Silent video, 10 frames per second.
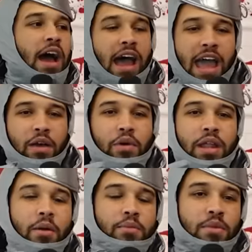
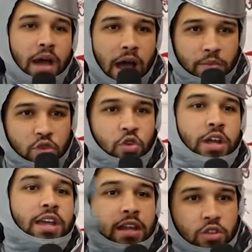I'm
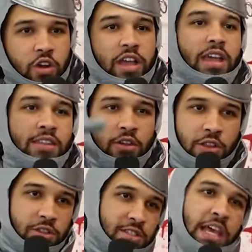drinking a drink and
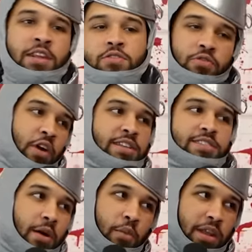and his friends
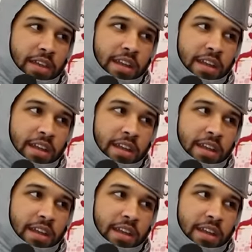come with it.